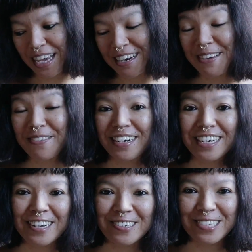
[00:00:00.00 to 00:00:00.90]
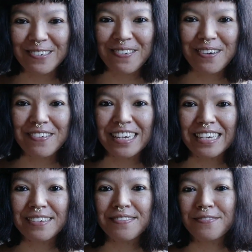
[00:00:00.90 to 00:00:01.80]
river close to where we
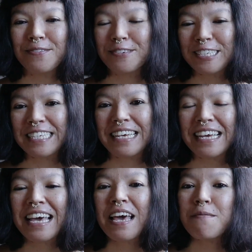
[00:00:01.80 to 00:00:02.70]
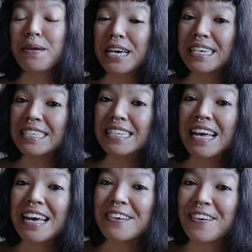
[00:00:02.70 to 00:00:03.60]
live. We will see, because
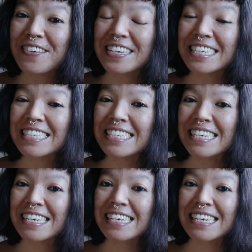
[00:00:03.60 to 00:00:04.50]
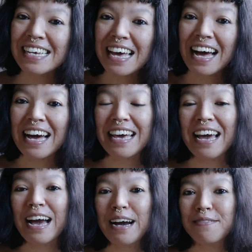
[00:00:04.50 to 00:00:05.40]
you already see I
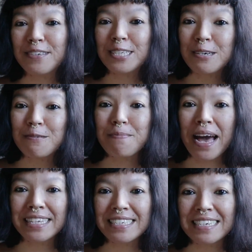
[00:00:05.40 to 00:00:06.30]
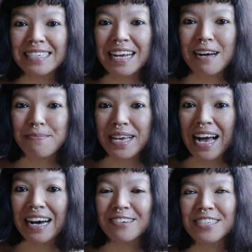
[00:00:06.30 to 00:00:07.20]
have a new pattern coming
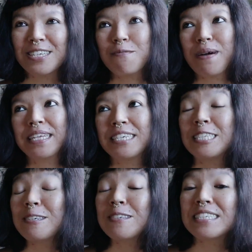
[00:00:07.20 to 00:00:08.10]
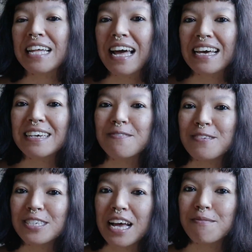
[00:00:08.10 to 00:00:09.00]
out, new pattern, new design,
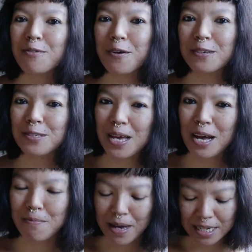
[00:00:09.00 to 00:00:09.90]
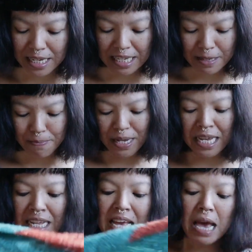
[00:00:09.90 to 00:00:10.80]
which I'm going to talk about it in a
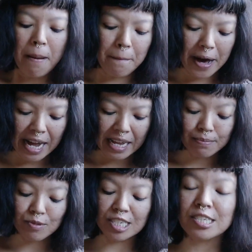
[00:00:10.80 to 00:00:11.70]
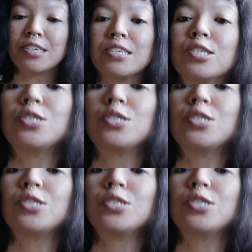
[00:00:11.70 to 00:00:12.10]
minute. But I'm just going to